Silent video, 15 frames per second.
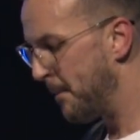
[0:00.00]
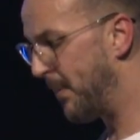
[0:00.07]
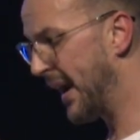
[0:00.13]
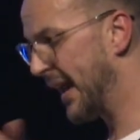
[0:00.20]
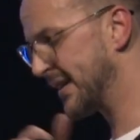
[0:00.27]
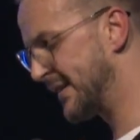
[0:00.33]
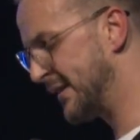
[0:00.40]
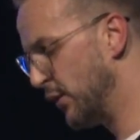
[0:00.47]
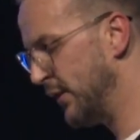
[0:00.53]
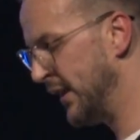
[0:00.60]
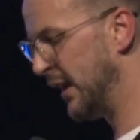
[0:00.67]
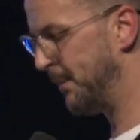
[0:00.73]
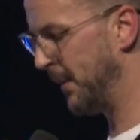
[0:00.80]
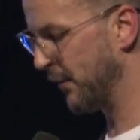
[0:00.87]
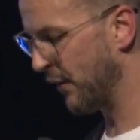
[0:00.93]
but I still
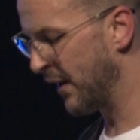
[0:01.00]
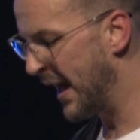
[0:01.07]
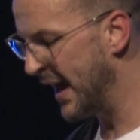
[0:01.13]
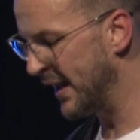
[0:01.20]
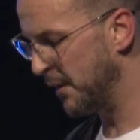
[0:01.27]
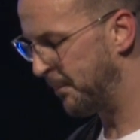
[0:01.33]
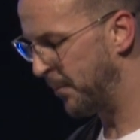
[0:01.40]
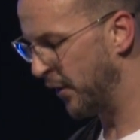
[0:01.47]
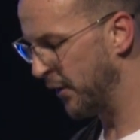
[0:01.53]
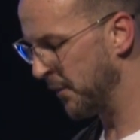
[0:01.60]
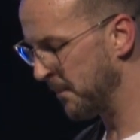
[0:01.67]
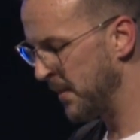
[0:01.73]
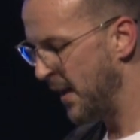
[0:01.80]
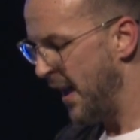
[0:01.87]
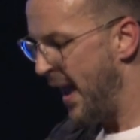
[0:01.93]
need to be reliant upon
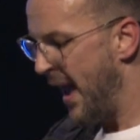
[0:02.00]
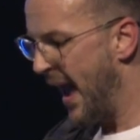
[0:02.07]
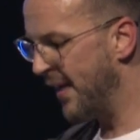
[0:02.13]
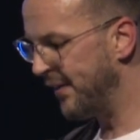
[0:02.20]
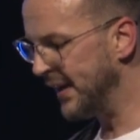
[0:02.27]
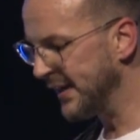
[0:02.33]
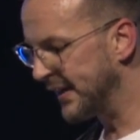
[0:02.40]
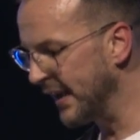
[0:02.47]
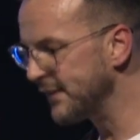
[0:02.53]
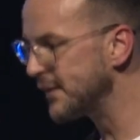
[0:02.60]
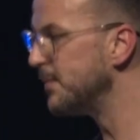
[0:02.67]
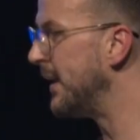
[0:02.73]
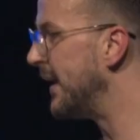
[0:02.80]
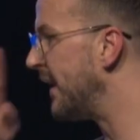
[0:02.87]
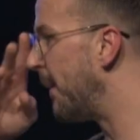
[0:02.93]
Him. And then He
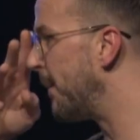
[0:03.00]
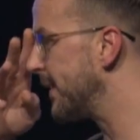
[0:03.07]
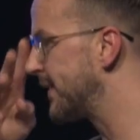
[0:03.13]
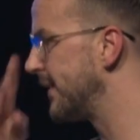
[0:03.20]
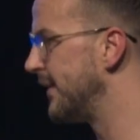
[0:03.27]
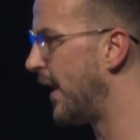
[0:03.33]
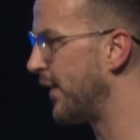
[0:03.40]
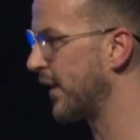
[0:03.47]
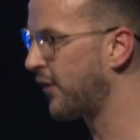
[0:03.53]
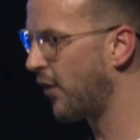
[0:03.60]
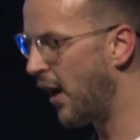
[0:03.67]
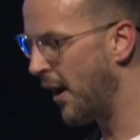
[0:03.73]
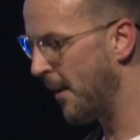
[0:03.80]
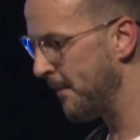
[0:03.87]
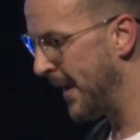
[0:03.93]
gives me another
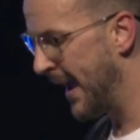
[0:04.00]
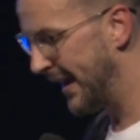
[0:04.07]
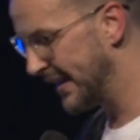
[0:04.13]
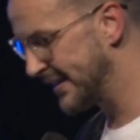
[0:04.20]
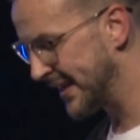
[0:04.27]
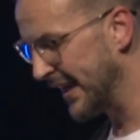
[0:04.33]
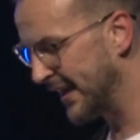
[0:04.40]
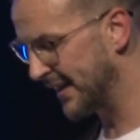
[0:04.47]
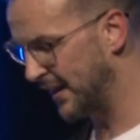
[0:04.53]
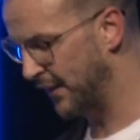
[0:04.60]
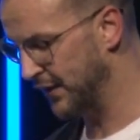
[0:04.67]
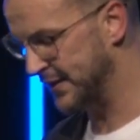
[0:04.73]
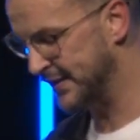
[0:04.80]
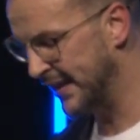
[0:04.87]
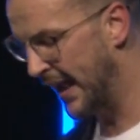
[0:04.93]
crumb, and I take
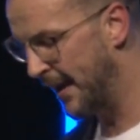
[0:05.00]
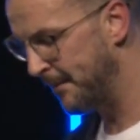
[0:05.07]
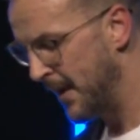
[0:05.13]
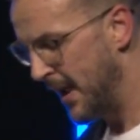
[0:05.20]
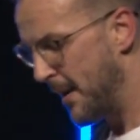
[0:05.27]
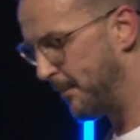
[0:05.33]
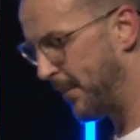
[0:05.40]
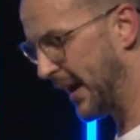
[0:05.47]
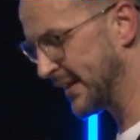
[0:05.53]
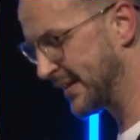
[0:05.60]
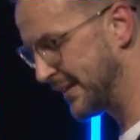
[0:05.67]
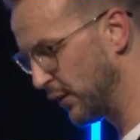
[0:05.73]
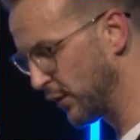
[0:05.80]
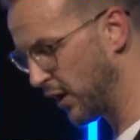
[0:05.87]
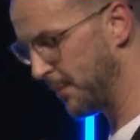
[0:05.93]
another step, but I
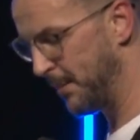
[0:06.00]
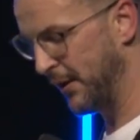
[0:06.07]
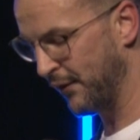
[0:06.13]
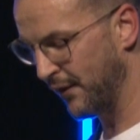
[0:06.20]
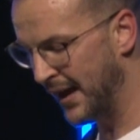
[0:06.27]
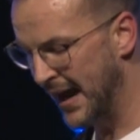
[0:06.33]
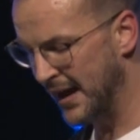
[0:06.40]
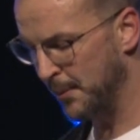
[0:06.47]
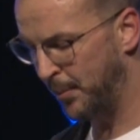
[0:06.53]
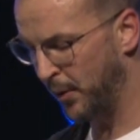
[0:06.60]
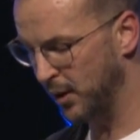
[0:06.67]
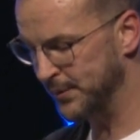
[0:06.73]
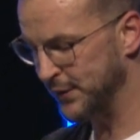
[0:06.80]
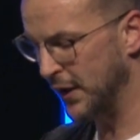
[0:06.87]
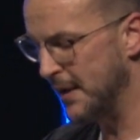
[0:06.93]
still got to be reliant
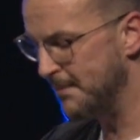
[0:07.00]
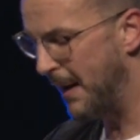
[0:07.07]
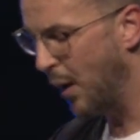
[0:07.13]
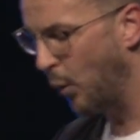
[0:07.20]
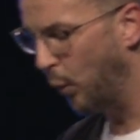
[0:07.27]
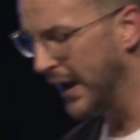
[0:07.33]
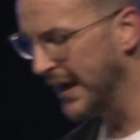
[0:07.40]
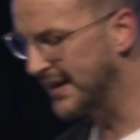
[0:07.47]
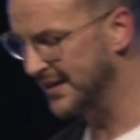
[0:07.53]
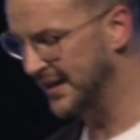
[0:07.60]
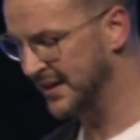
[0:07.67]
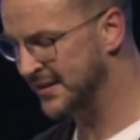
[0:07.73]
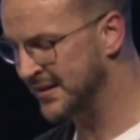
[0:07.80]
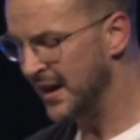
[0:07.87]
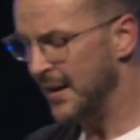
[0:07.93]
upon Him. So in my
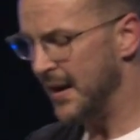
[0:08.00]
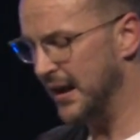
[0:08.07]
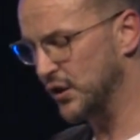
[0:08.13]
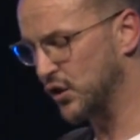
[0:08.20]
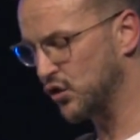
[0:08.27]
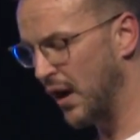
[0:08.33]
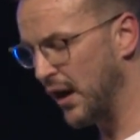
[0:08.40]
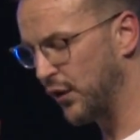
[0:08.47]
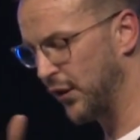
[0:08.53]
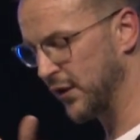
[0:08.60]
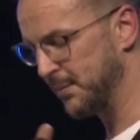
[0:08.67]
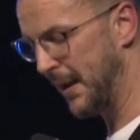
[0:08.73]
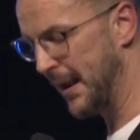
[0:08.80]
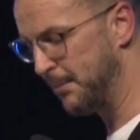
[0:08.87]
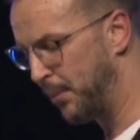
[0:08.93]
weakness, His strength
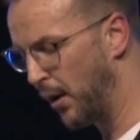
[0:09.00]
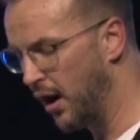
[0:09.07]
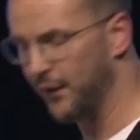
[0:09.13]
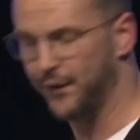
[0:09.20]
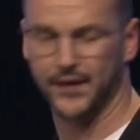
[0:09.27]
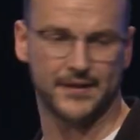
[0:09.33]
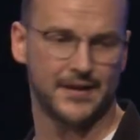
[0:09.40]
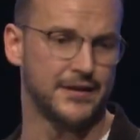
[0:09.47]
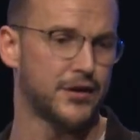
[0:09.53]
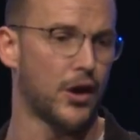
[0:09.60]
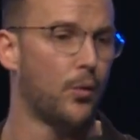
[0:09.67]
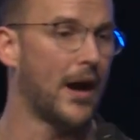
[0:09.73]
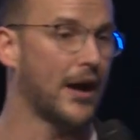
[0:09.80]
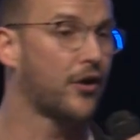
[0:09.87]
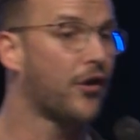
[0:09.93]
is made perfect. And
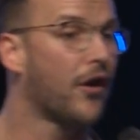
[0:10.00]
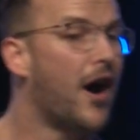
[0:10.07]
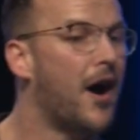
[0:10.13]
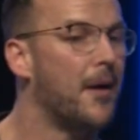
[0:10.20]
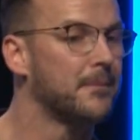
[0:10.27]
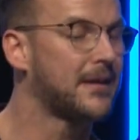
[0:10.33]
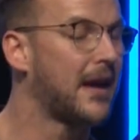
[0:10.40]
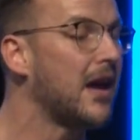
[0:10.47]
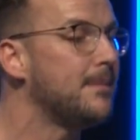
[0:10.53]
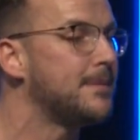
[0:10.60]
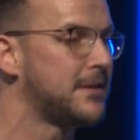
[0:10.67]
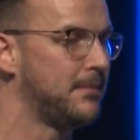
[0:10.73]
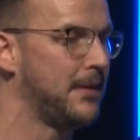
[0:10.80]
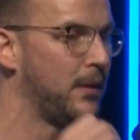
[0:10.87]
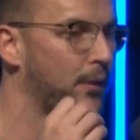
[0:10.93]
so a crumb
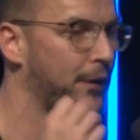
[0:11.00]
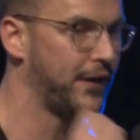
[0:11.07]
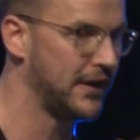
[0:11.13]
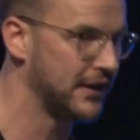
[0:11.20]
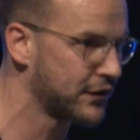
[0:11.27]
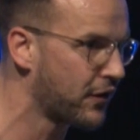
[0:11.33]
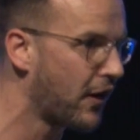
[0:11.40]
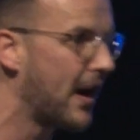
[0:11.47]
keeps me within His